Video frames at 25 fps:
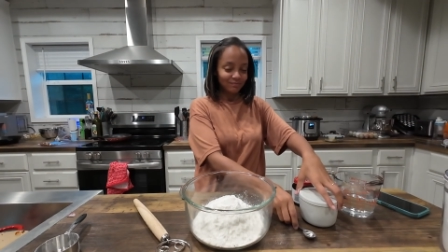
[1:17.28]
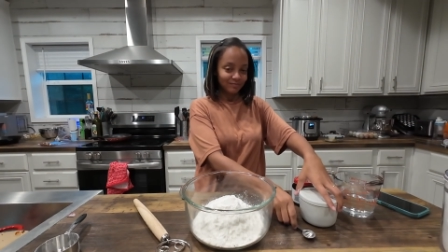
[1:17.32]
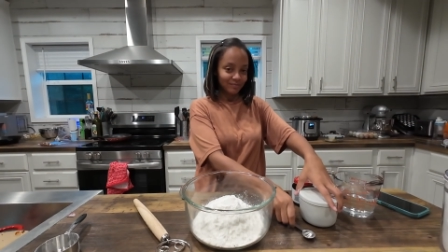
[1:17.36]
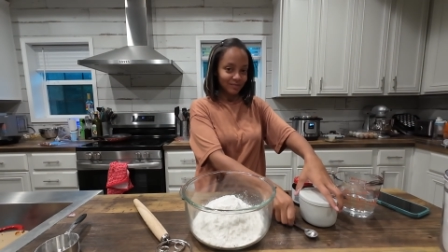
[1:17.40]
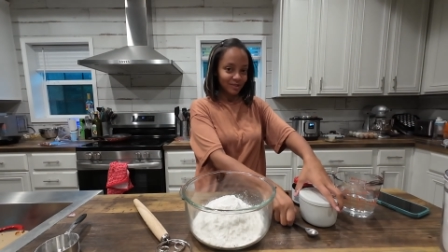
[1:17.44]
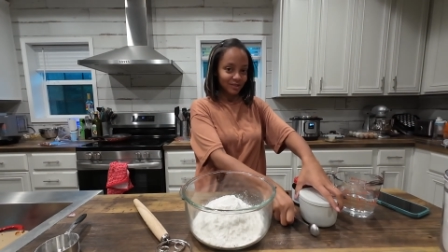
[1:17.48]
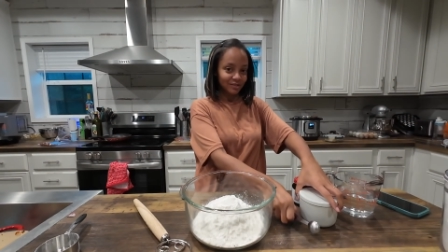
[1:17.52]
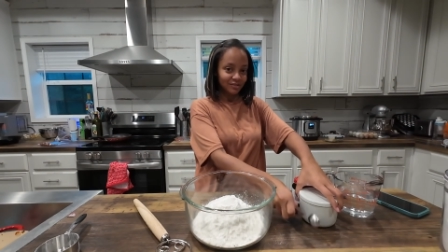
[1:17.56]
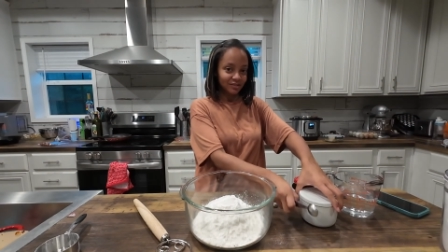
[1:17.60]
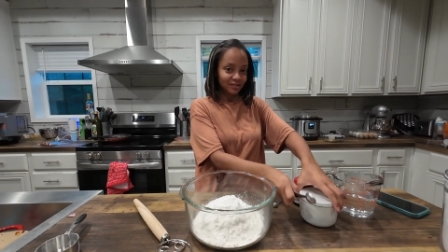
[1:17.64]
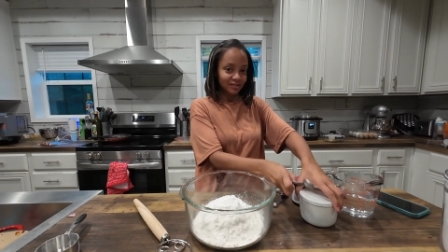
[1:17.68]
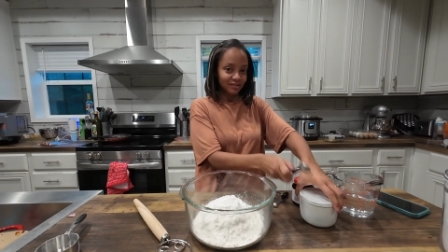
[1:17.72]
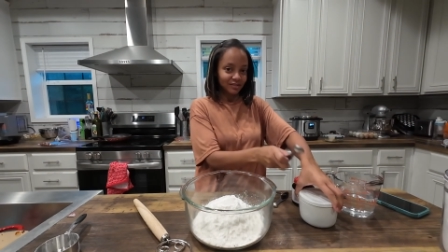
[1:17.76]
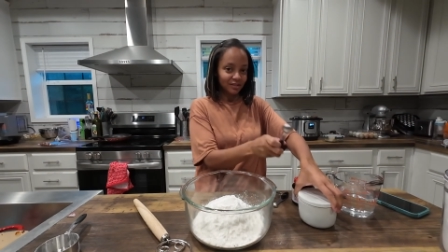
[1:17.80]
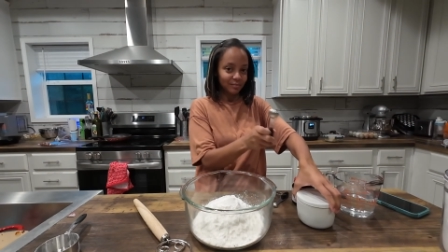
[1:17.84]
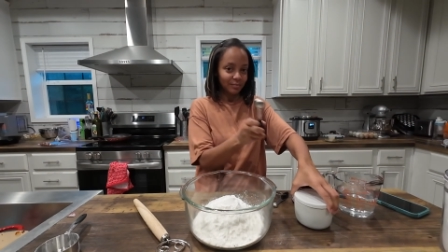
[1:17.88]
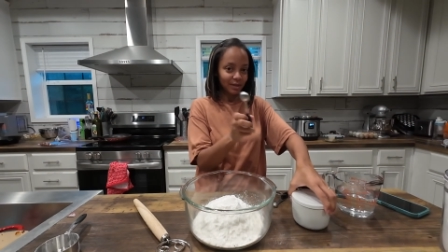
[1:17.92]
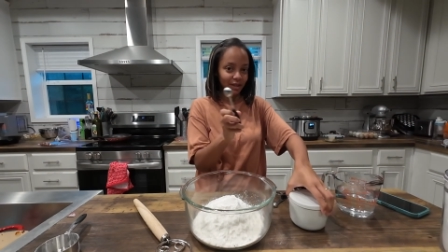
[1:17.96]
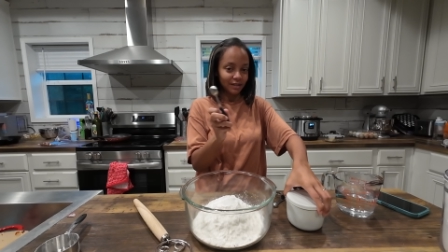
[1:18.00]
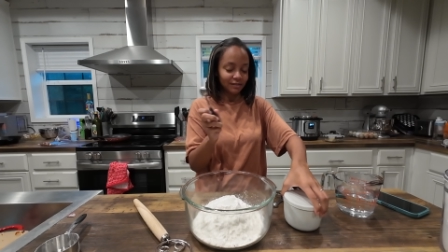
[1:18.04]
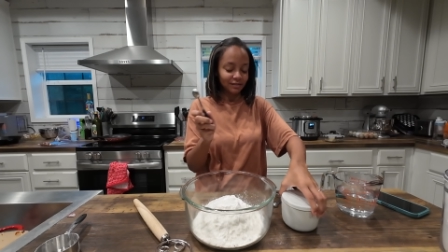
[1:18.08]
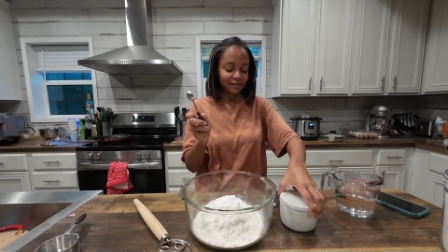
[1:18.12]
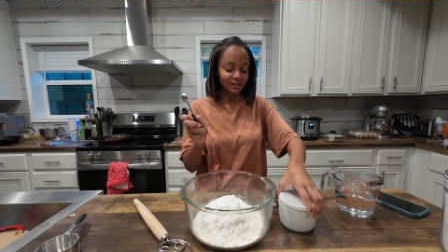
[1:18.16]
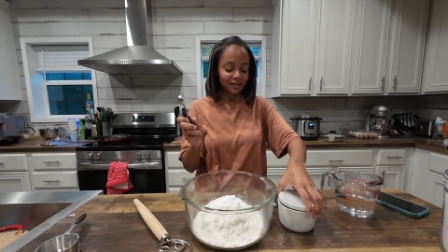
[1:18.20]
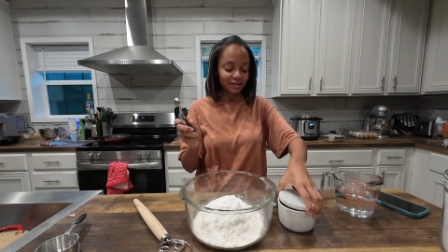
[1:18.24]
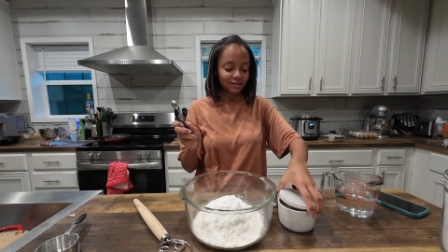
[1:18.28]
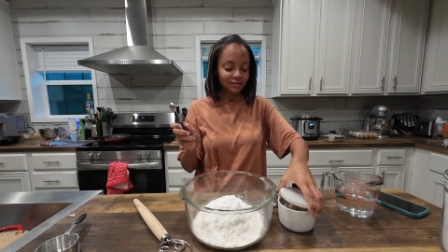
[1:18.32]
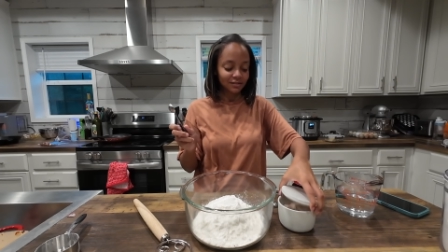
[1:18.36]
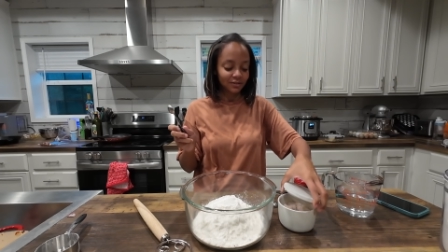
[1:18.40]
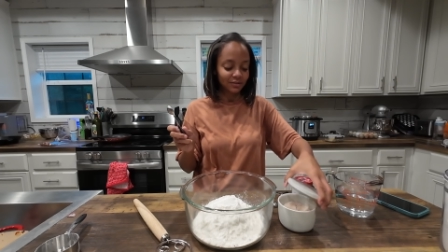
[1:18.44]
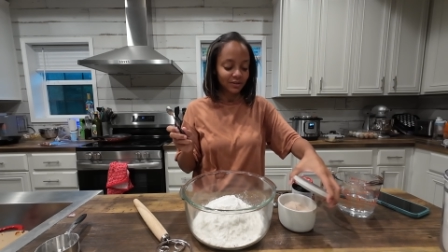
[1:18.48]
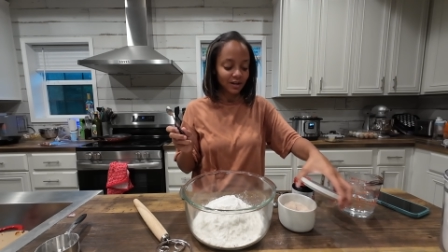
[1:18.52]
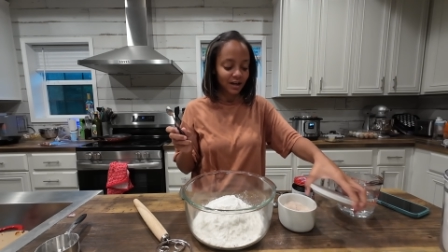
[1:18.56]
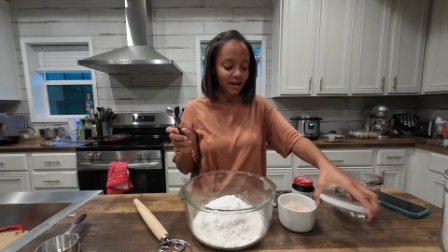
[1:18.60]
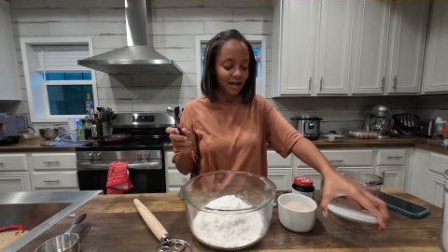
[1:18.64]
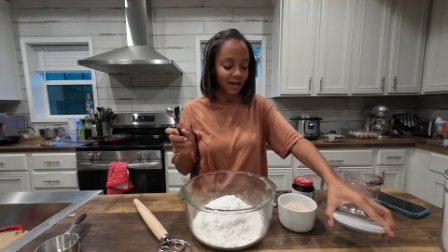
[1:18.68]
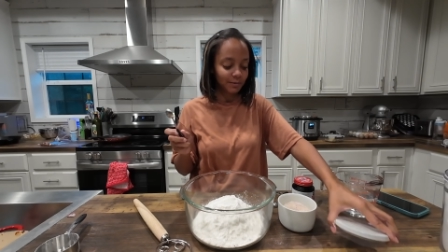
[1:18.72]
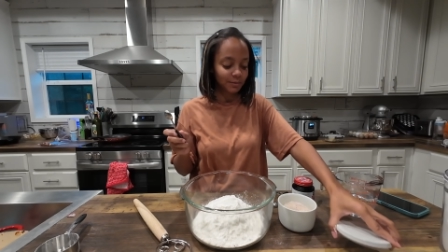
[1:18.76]
It's just amazing. So
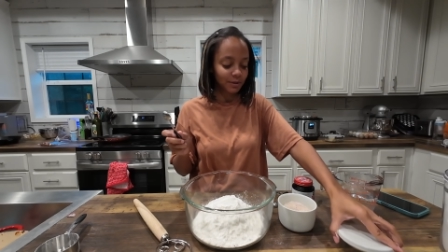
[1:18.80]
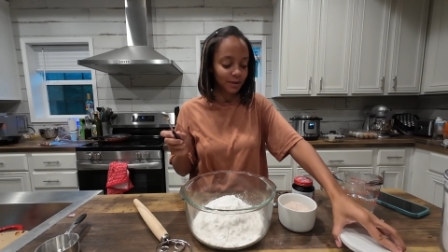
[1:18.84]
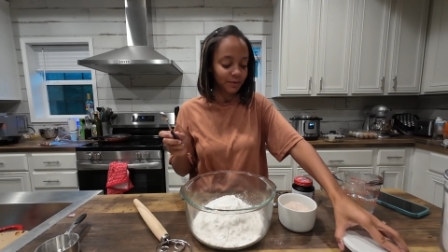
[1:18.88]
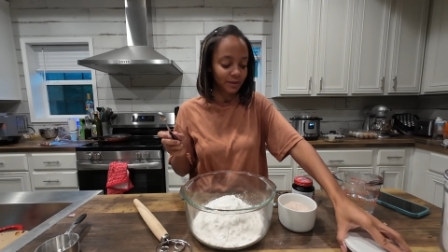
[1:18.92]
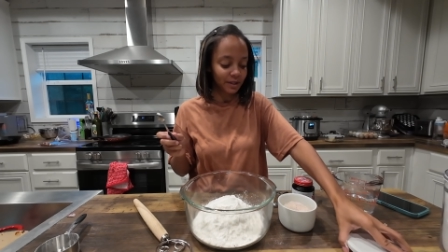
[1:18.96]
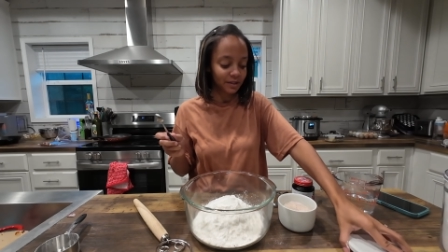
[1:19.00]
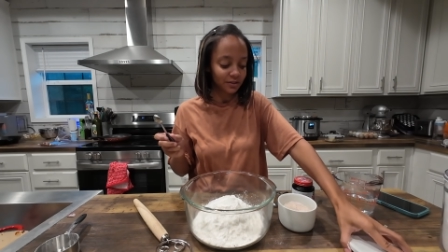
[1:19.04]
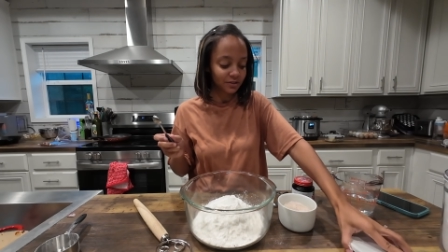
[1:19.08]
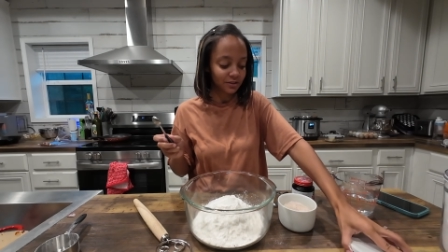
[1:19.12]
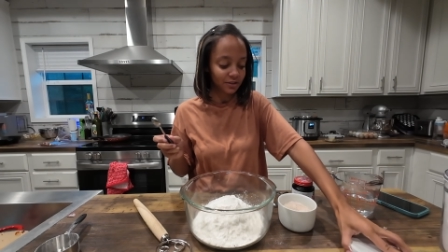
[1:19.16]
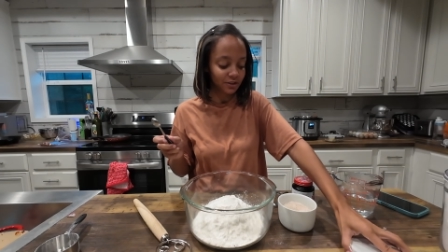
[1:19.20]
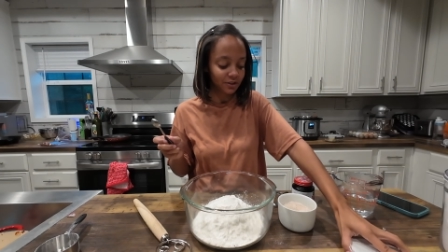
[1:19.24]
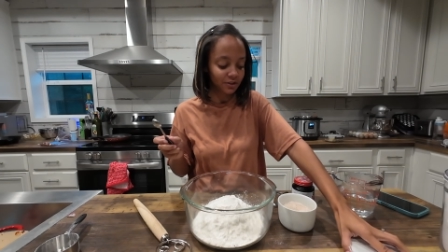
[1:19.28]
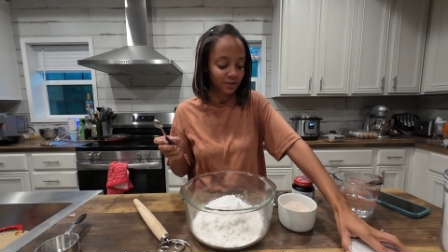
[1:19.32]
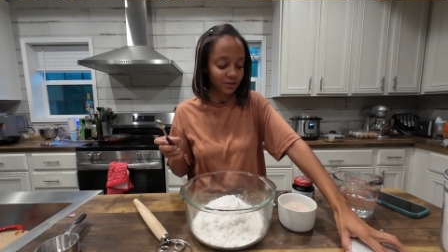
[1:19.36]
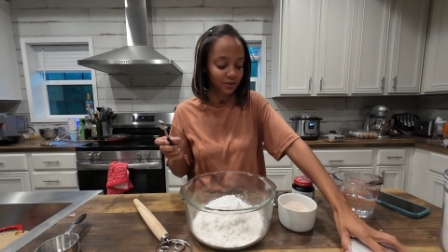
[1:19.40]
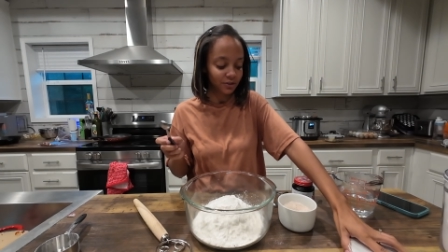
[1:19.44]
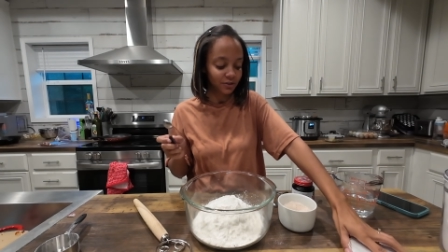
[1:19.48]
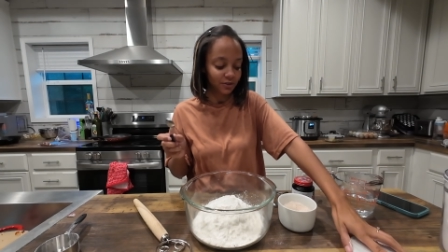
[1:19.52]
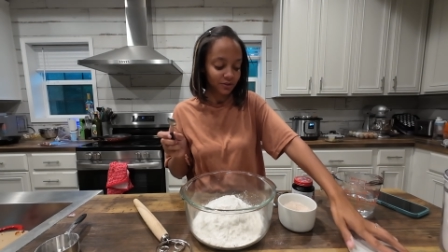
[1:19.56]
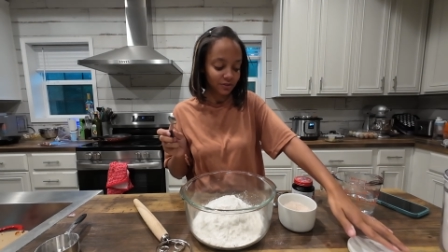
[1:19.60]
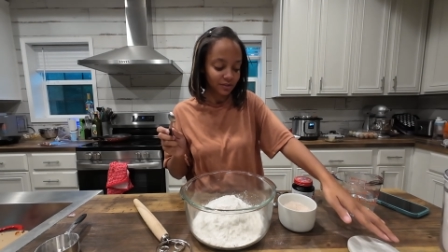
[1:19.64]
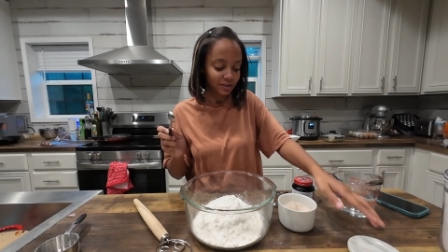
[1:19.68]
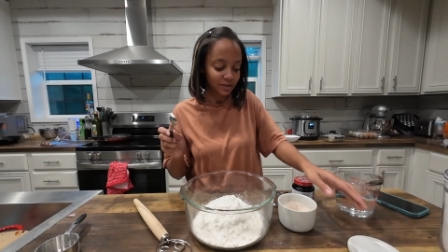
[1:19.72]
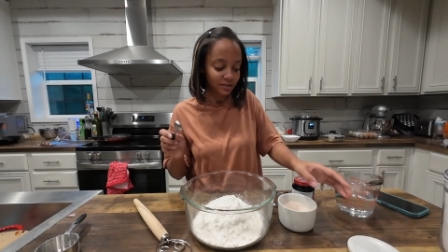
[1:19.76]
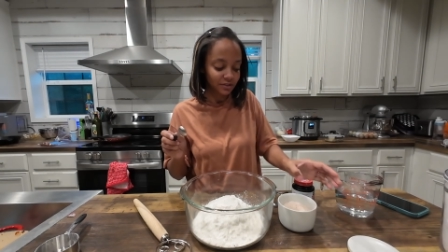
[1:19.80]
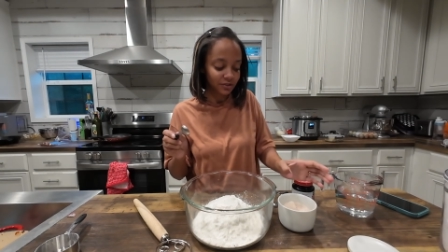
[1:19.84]
now I'm going to use